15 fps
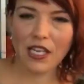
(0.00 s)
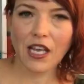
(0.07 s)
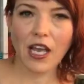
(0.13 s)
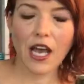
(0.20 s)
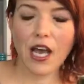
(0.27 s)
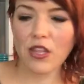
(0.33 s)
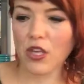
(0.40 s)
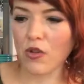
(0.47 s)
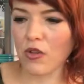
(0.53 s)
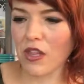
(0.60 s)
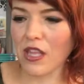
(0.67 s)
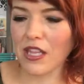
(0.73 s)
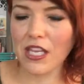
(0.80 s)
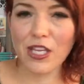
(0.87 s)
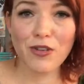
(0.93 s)
only thing that you
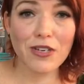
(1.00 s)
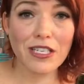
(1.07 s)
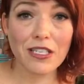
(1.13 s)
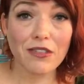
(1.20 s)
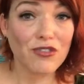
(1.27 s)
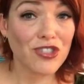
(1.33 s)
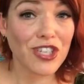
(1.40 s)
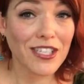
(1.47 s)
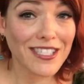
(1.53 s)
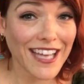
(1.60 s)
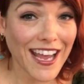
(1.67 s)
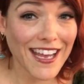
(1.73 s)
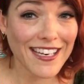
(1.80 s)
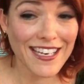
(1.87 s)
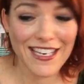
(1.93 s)
need, just add
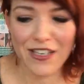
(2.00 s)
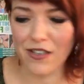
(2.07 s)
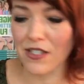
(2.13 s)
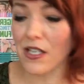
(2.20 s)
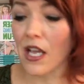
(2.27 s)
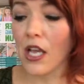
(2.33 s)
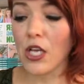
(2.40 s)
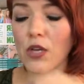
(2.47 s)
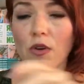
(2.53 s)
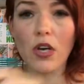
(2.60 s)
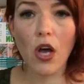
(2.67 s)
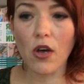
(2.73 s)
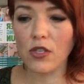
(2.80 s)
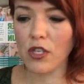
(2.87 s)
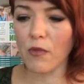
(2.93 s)
needles. You can also buy
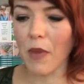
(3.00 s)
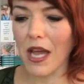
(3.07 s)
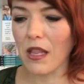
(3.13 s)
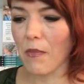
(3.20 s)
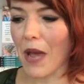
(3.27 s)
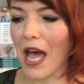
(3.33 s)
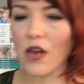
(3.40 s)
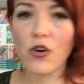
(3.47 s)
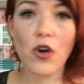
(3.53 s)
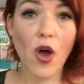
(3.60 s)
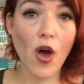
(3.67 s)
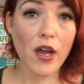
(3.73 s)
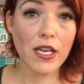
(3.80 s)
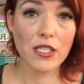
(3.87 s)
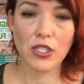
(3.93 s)
the pattern on its
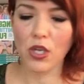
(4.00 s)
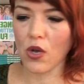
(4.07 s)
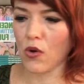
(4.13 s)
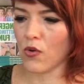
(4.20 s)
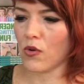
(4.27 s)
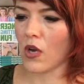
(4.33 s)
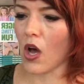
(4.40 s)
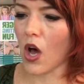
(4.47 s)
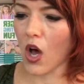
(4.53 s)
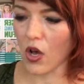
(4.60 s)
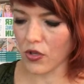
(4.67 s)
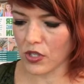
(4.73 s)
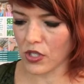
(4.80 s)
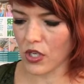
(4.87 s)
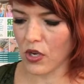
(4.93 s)
own, also
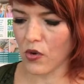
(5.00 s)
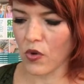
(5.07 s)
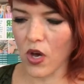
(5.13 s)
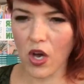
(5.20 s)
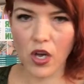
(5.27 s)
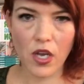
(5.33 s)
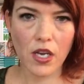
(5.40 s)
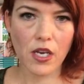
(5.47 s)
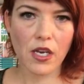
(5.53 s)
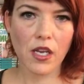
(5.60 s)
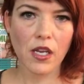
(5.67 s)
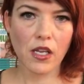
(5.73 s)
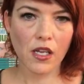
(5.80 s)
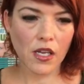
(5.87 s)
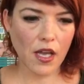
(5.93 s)
on
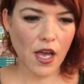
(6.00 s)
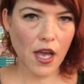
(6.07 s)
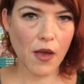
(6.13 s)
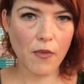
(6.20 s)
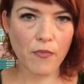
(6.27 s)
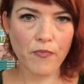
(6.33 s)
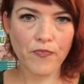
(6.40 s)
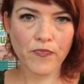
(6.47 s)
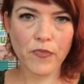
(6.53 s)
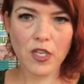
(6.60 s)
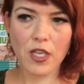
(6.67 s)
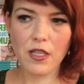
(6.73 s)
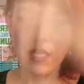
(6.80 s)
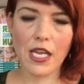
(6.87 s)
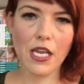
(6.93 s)
um, the
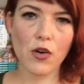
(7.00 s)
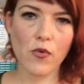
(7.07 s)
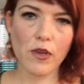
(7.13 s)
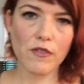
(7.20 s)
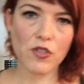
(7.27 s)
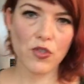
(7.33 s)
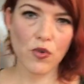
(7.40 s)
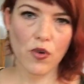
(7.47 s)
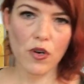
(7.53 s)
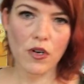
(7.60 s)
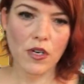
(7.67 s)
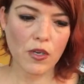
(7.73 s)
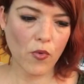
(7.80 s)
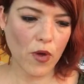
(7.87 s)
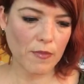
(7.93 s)
Interweave store
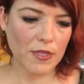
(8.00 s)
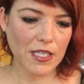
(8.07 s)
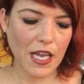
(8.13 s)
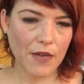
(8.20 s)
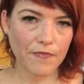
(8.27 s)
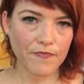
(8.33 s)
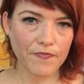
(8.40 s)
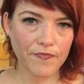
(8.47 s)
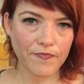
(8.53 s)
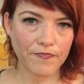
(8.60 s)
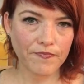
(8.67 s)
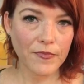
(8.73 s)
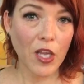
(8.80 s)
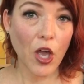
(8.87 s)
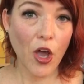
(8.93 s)
website.
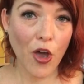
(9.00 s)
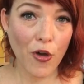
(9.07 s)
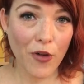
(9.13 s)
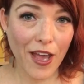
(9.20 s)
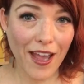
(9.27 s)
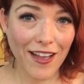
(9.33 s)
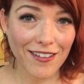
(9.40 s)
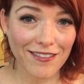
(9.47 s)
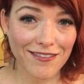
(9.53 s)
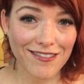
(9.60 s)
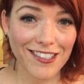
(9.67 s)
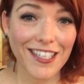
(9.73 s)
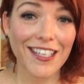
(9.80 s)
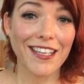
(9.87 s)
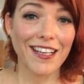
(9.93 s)
Okay,
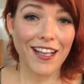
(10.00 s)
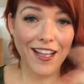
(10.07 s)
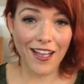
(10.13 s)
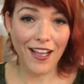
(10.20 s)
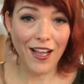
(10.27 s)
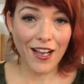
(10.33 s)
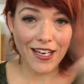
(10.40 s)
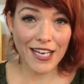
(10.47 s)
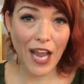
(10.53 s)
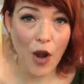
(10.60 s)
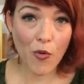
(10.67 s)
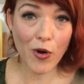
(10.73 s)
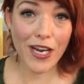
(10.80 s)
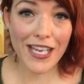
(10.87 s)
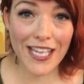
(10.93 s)
now we're gonna get
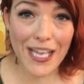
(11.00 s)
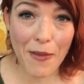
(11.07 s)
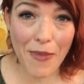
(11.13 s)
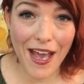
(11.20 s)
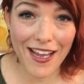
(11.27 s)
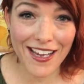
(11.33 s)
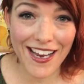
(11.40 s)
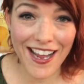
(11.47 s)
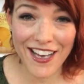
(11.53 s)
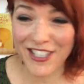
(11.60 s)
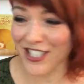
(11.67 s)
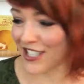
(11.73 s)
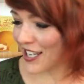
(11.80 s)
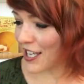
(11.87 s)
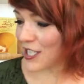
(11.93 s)
back in action. So
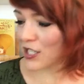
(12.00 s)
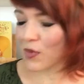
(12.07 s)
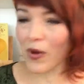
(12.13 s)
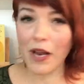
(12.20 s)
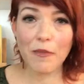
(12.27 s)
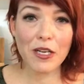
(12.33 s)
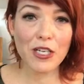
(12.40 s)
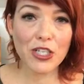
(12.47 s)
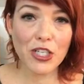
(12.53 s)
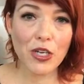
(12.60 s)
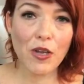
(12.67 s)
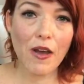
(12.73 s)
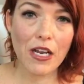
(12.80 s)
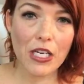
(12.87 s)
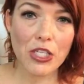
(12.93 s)
what I'm gonna show you how to do
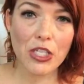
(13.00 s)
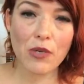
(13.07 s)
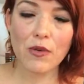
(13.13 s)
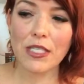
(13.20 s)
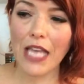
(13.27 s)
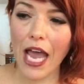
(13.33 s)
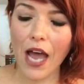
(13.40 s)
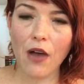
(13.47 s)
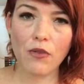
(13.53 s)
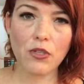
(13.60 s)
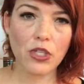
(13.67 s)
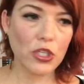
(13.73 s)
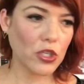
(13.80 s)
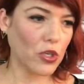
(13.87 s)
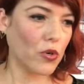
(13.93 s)
is how to
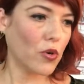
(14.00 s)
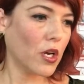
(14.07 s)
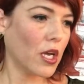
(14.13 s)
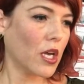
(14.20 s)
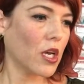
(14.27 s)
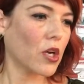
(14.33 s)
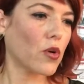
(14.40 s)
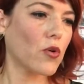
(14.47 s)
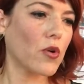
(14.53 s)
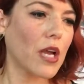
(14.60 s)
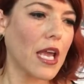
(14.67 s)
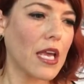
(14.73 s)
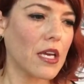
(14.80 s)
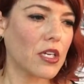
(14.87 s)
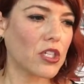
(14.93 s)
create a shawl
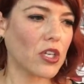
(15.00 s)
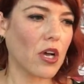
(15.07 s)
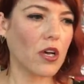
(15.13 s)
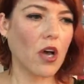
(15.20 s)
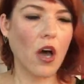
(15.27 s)
collar.